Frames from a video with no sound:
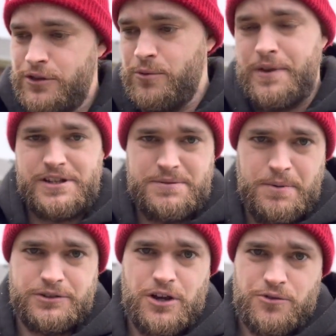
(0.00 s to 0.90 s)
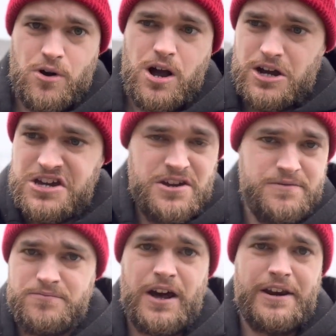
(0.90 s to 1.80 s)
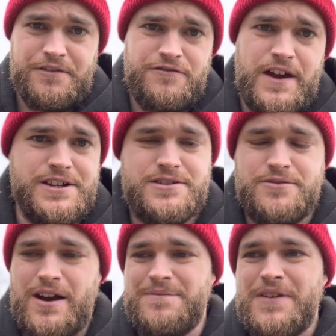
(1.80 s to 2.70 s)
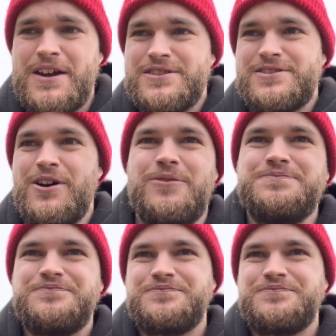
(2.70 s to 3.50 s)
The one that's built on the rock, not even phased, right? So